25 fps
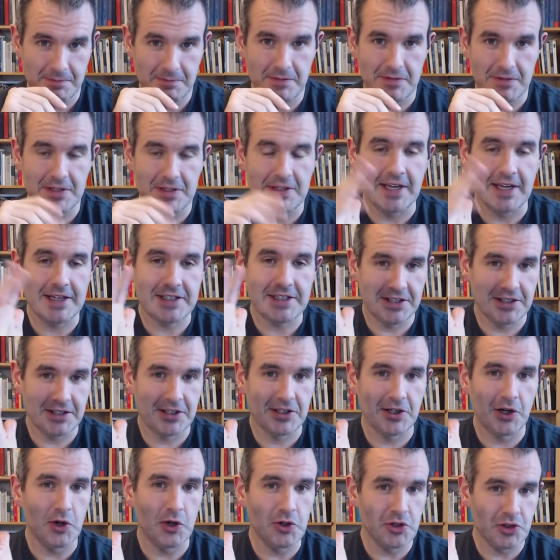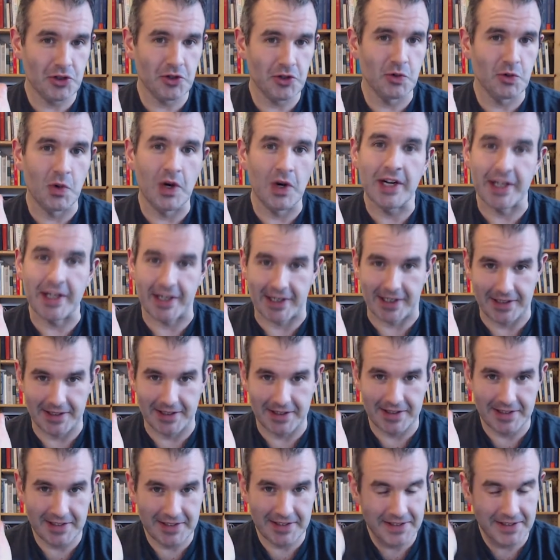next to the kosher
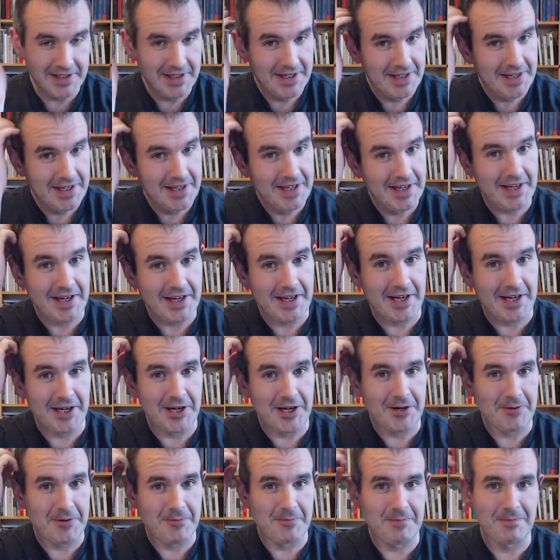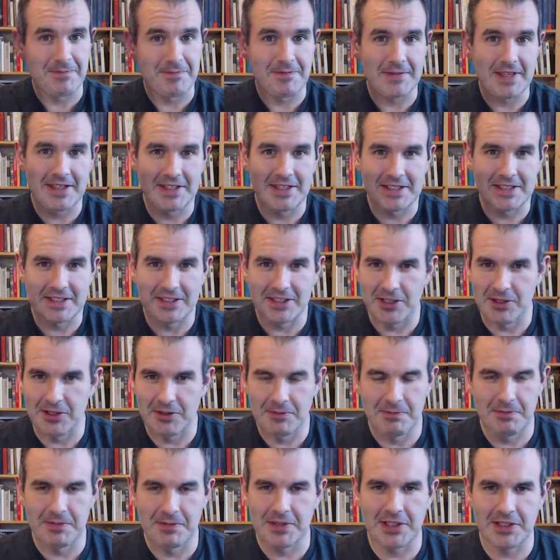wines, in this
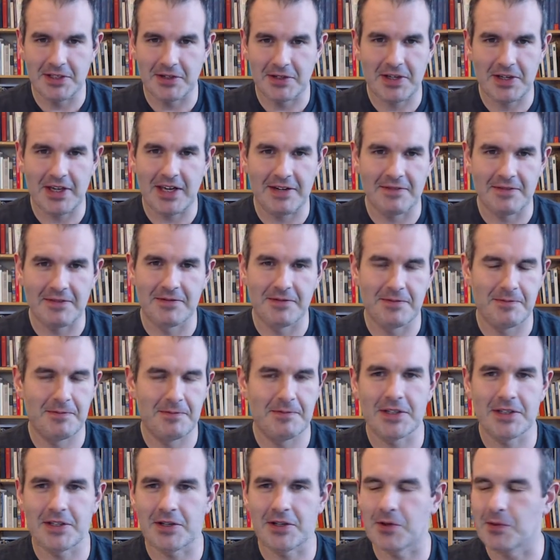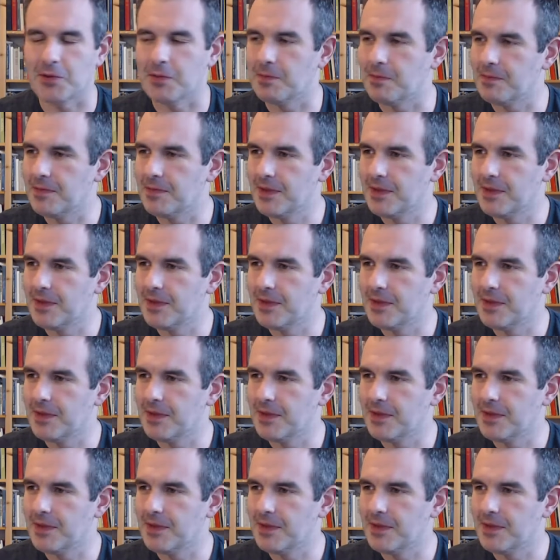little, you know, kind of, you know,